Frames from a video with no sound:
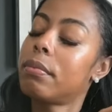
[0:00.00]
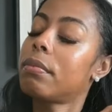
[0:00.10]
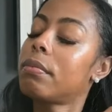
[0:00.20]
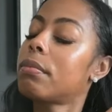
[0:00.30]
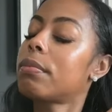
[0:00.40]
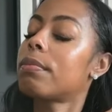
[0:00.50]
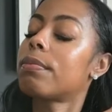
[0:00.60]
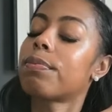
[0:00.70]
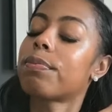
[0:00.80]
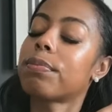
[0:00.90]

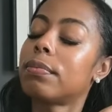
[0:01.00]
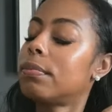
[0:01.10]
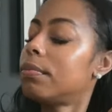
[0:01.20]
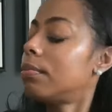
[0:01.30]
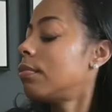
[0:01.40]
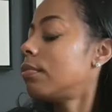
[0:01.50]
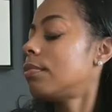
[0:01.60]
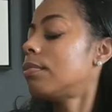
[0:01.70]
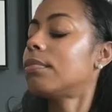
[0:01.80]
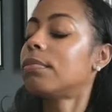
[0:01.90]
Nothing is said.